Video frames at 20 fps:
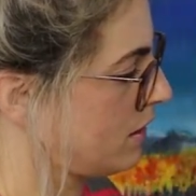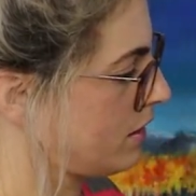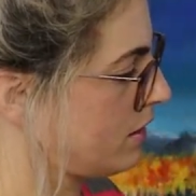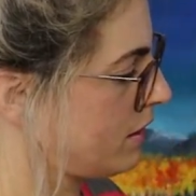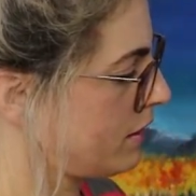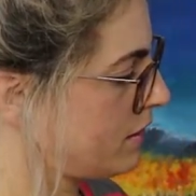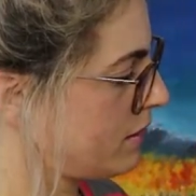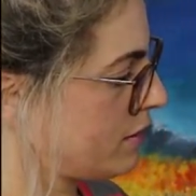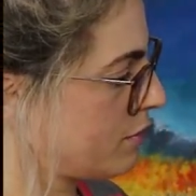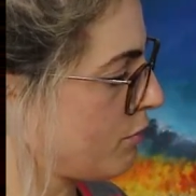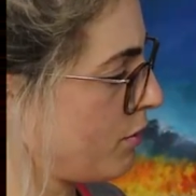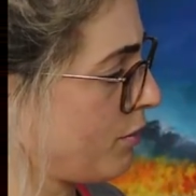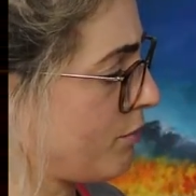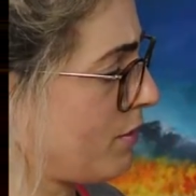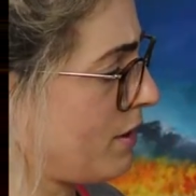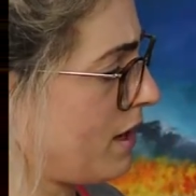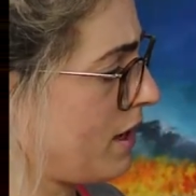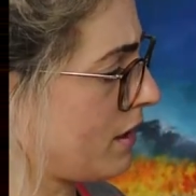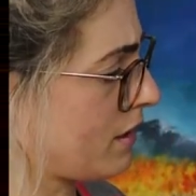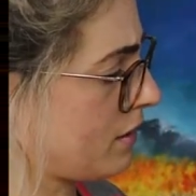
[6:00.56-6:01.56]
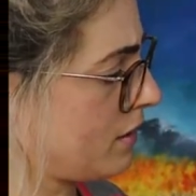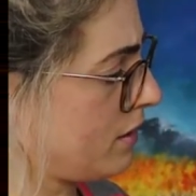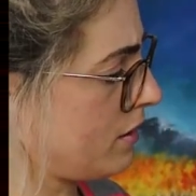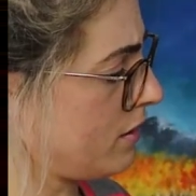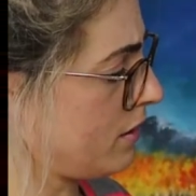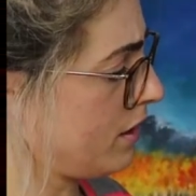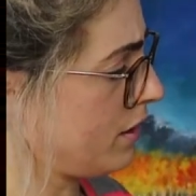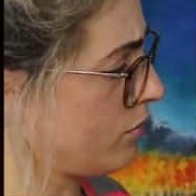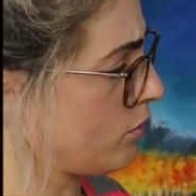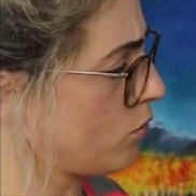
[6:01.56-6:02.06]
This is my black
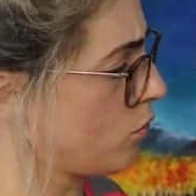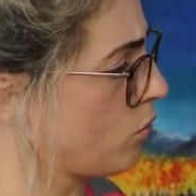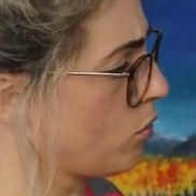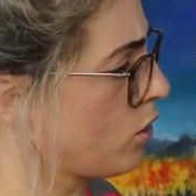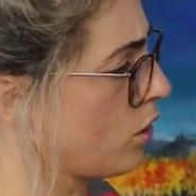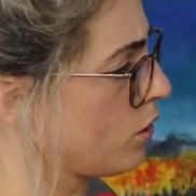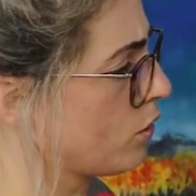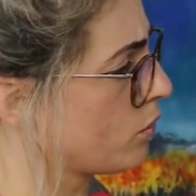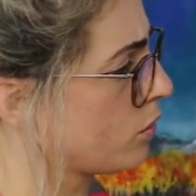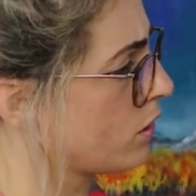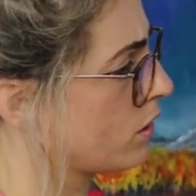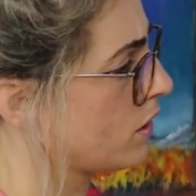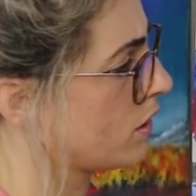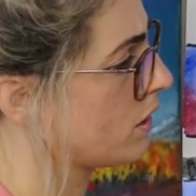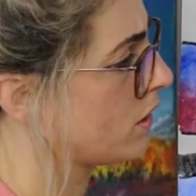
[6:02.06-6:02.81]
line. Whoa.